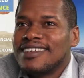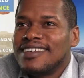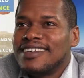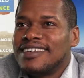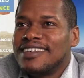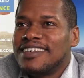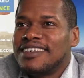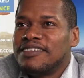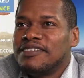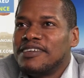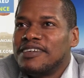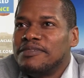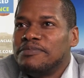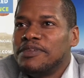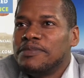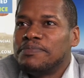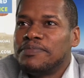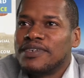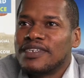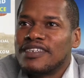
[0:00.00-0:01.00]
Let
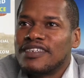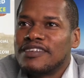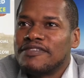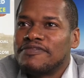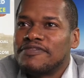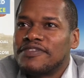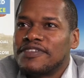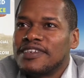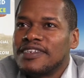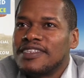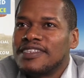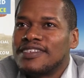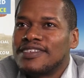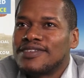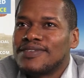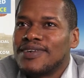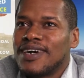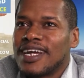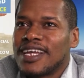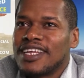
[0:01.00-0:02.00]
me put it up front
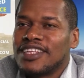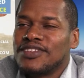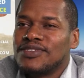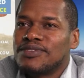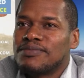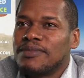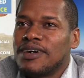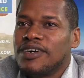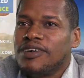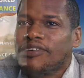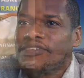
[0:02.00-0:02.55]
so I can use my